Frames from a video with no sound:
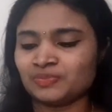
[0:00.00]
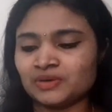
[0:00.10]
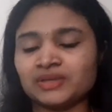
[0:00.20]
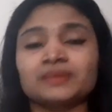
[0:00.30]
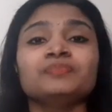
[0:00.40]

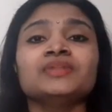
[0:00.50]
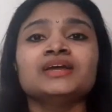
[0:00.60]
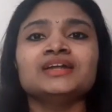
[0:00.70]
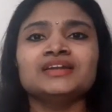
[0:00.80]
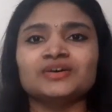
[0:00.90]
Okay.
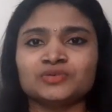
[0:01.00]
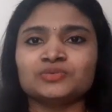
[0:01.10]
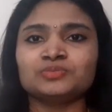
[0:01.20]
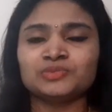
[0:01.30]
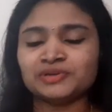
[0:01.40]
Now,
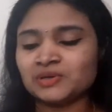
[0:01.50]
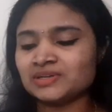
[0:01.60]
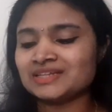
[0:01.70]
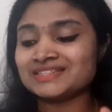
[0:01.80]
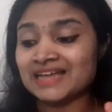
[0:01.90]
moving on
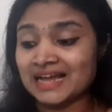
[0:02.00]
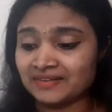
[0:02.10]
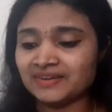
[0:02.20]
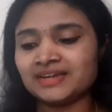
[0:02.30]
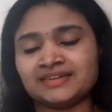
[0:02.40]
to the
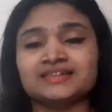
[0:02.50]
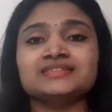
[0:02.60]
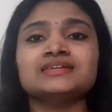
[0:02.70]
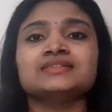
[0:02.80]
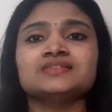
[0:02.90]
salary details.